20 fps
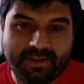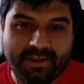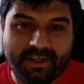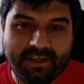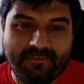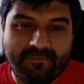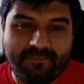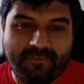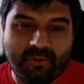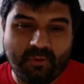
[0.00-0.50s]

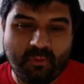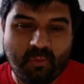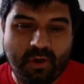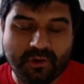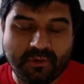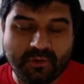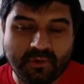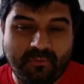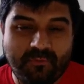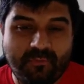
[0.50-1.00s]
If you want
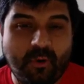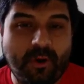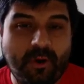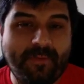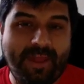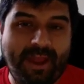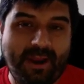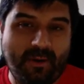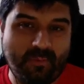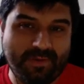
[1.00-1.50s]
to avoid
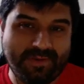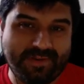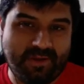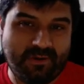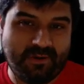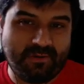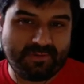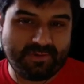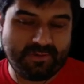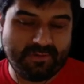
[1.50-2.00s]
that
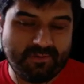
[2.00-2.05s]
result,